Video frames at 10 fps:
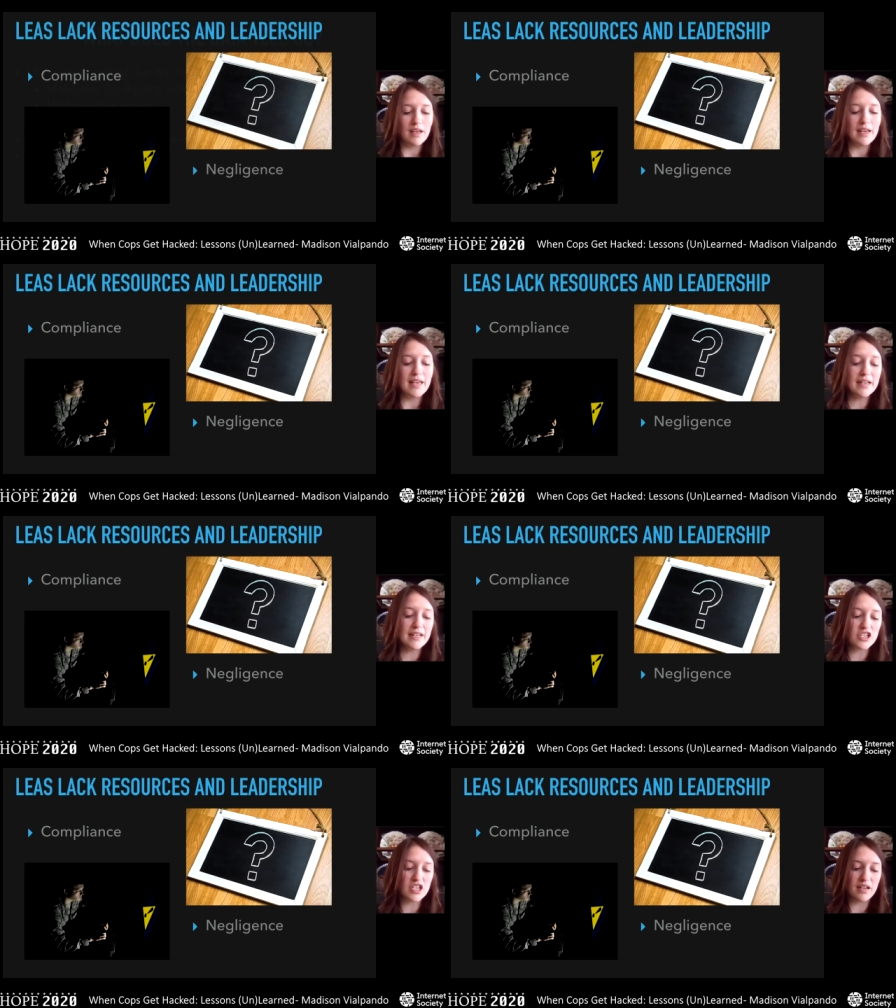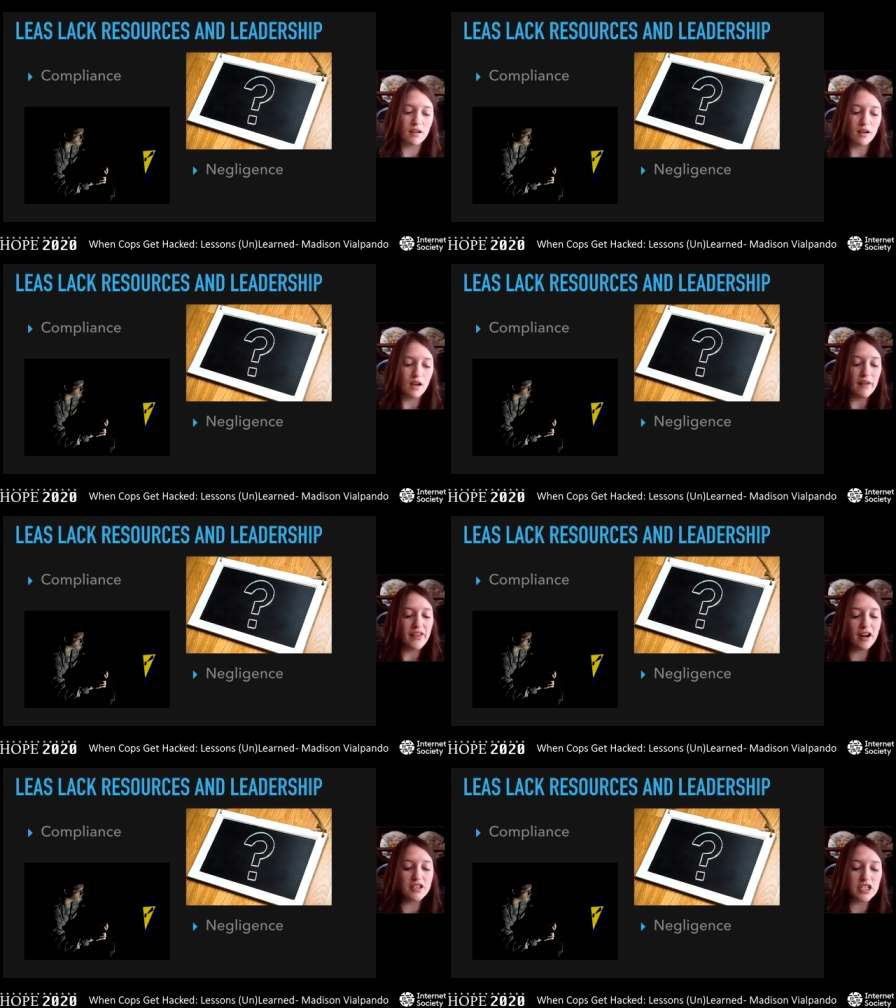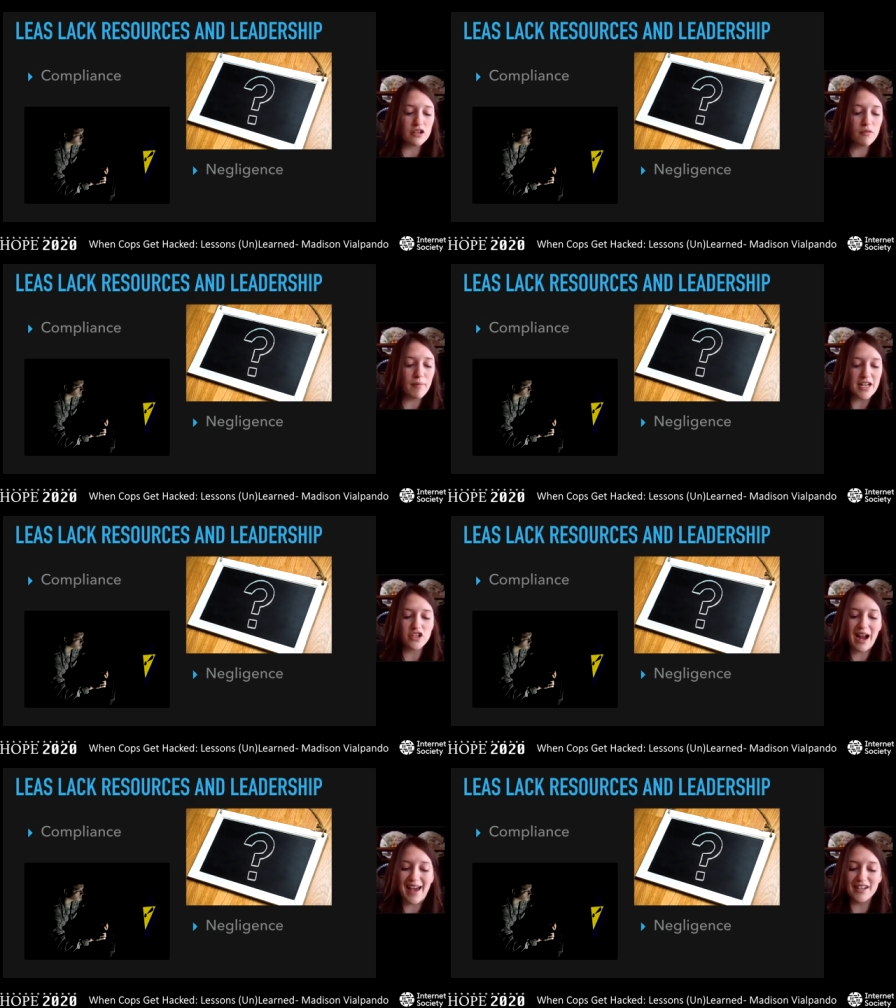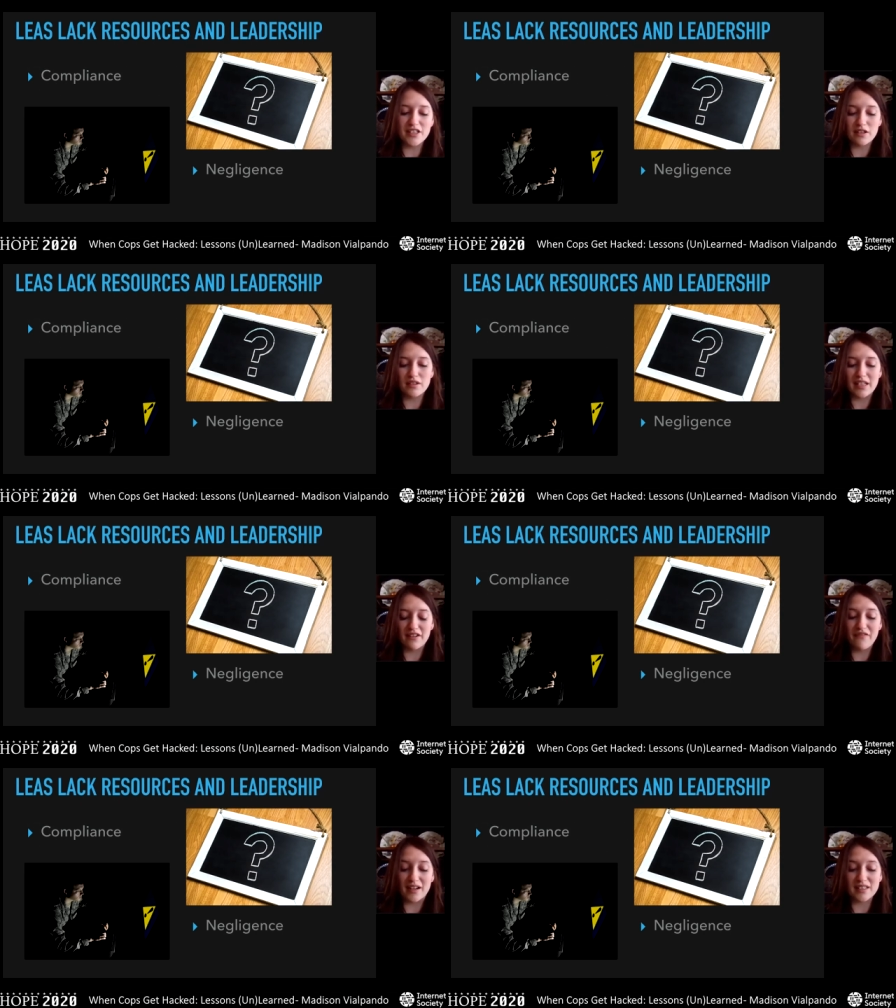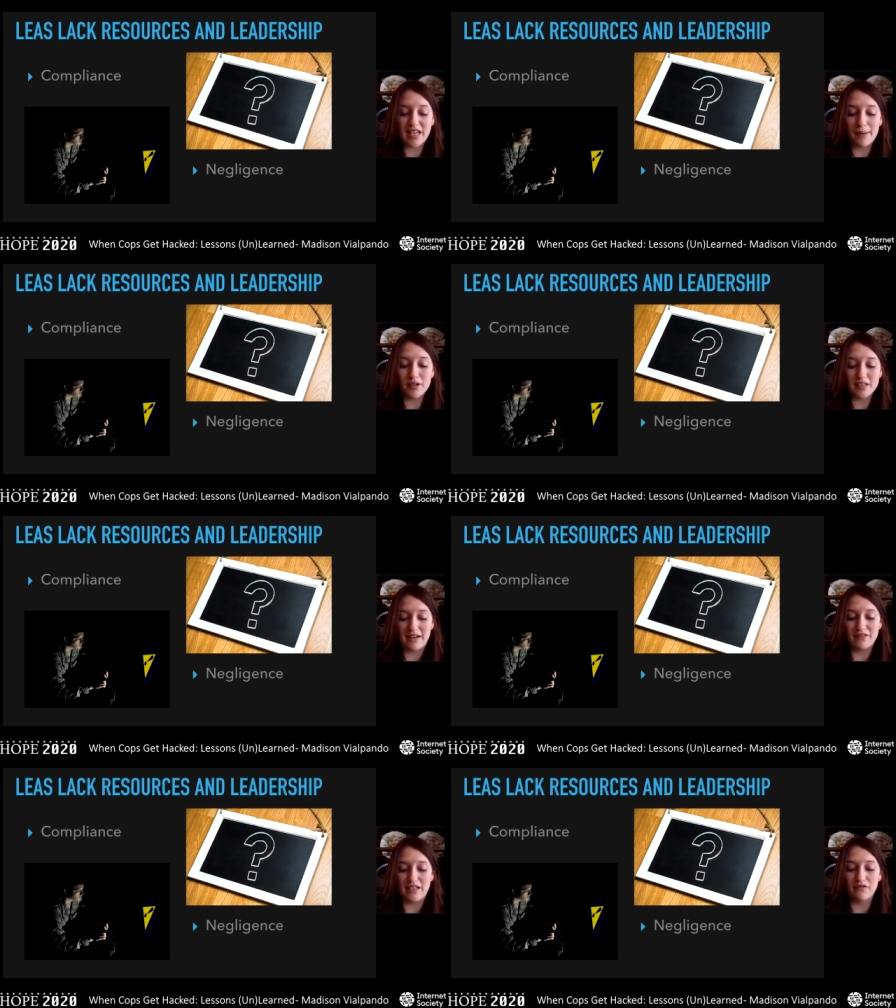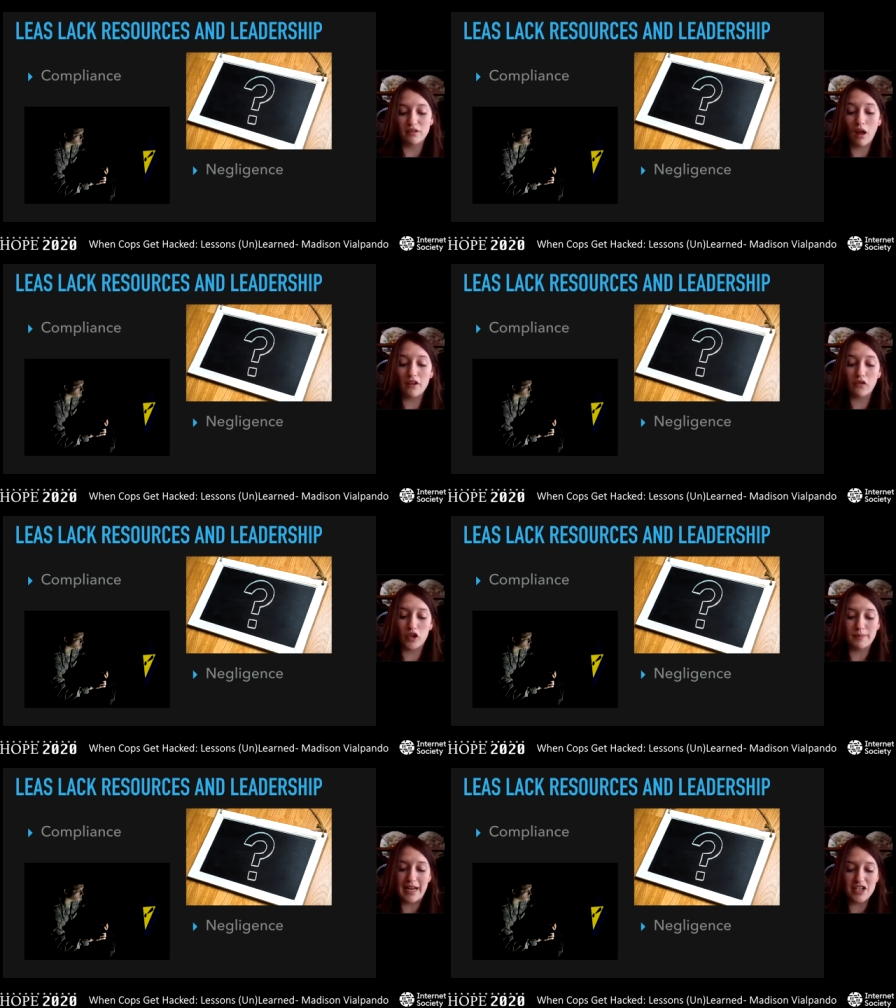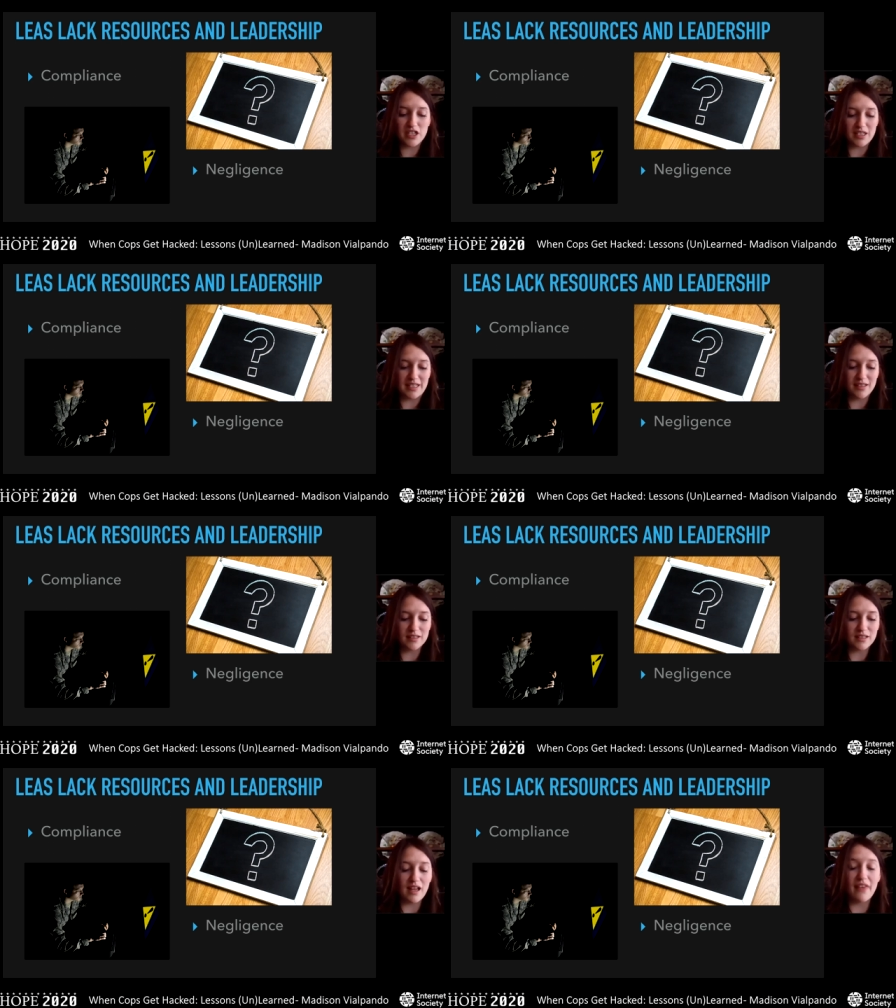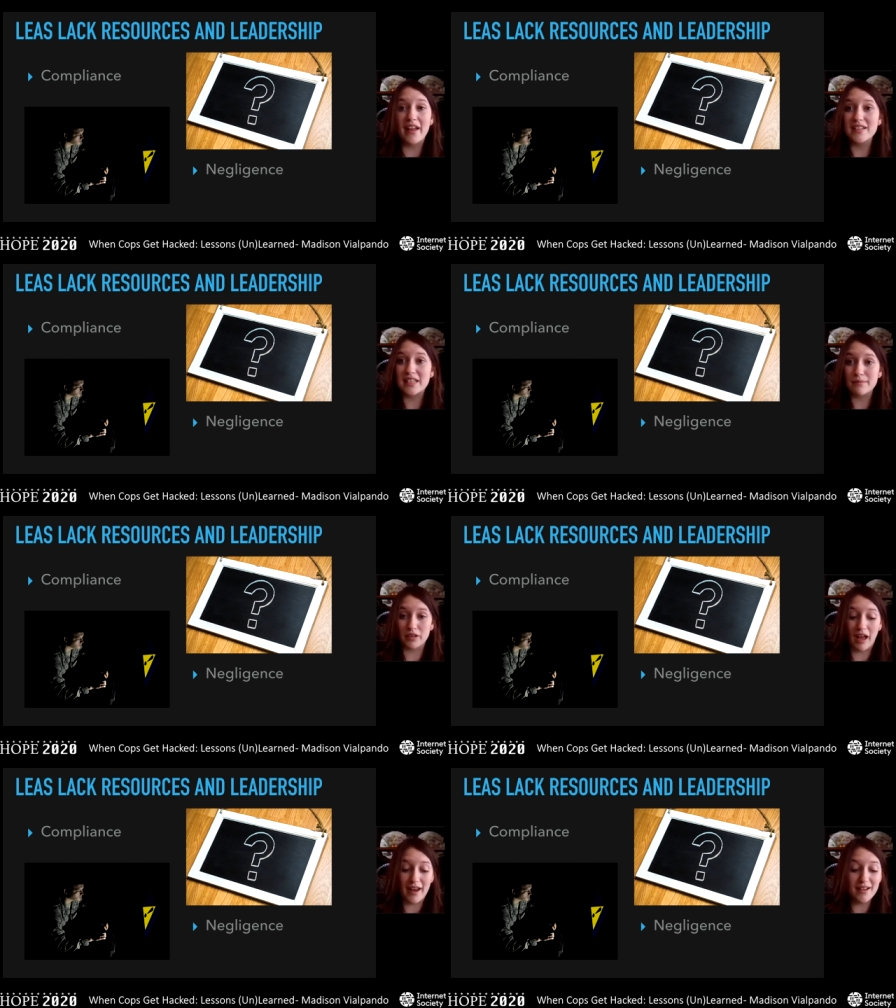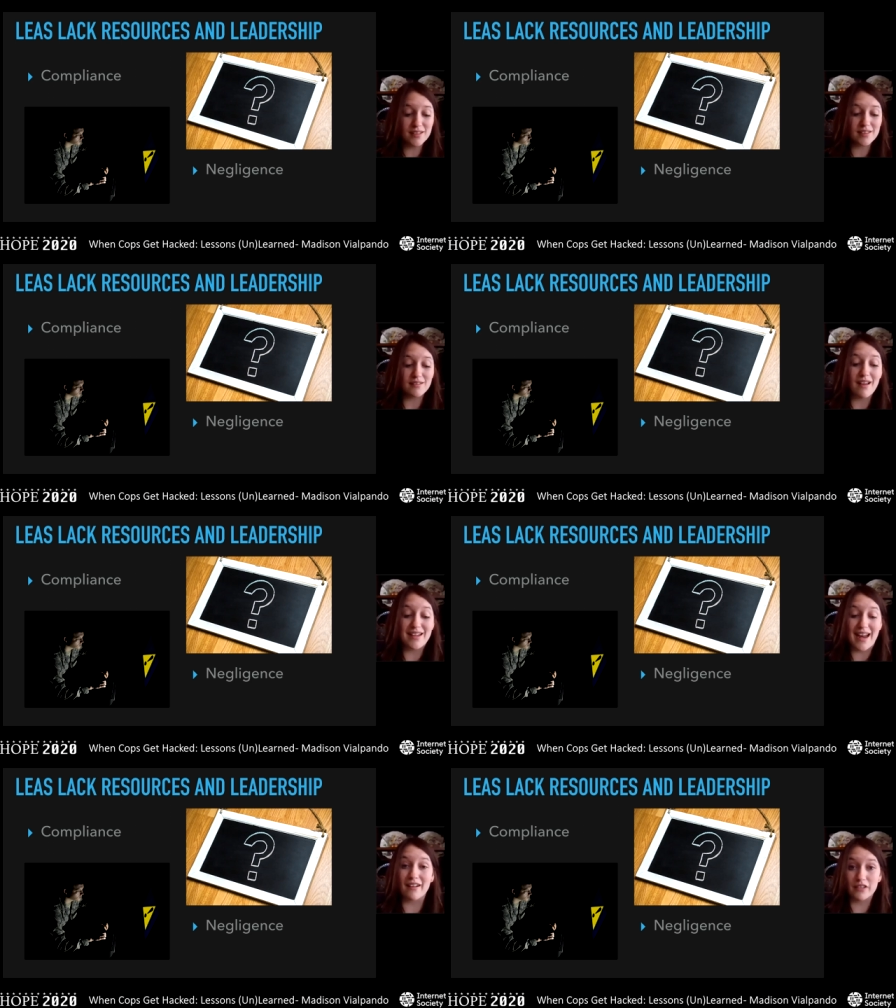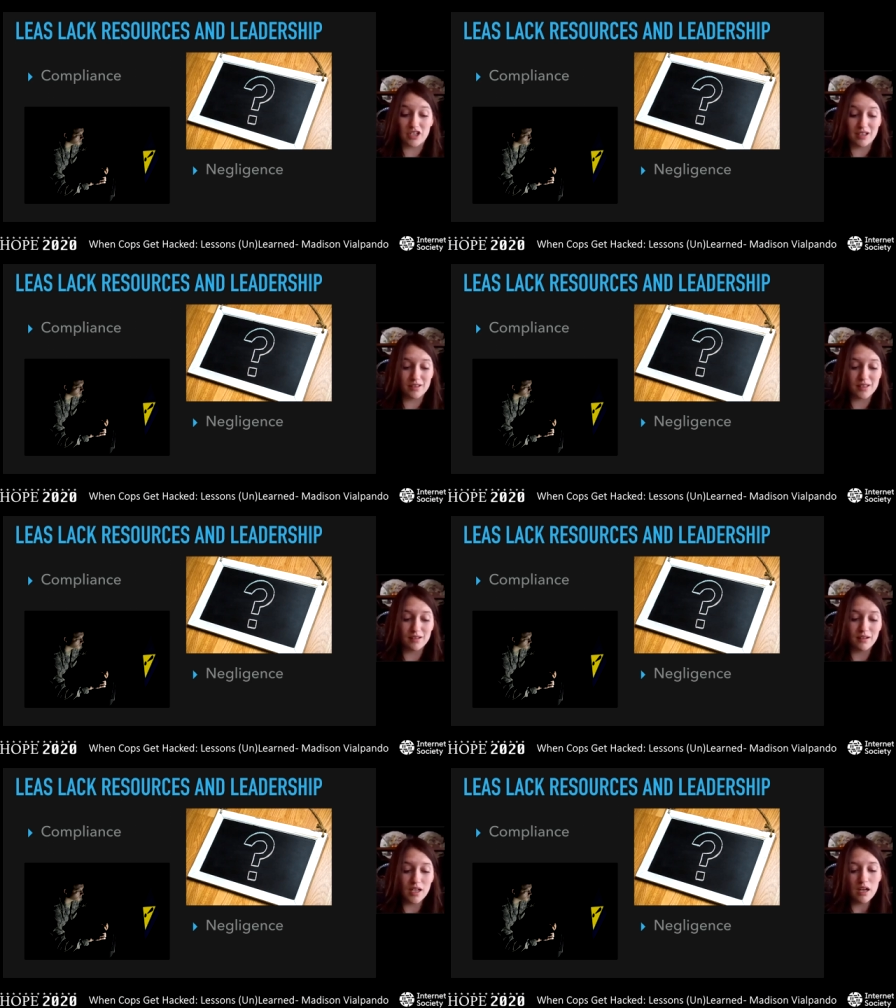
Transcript: In addition, there are two major attitudes that affect cyber safety for law enforcement agencies, and that is compliance and negligence.